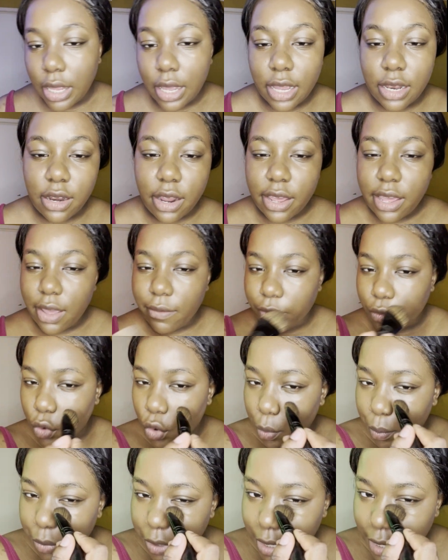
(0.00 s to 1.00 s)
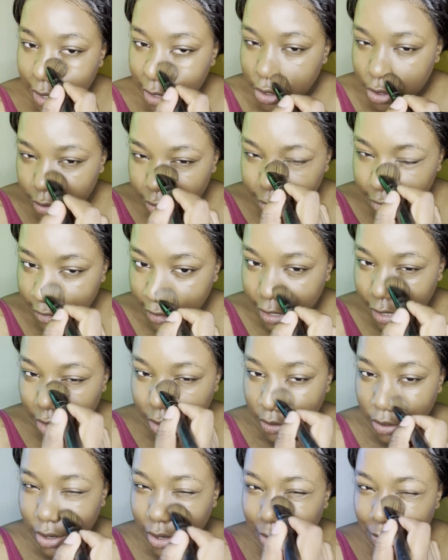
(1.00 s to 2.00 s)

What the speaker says: And I have combination skin,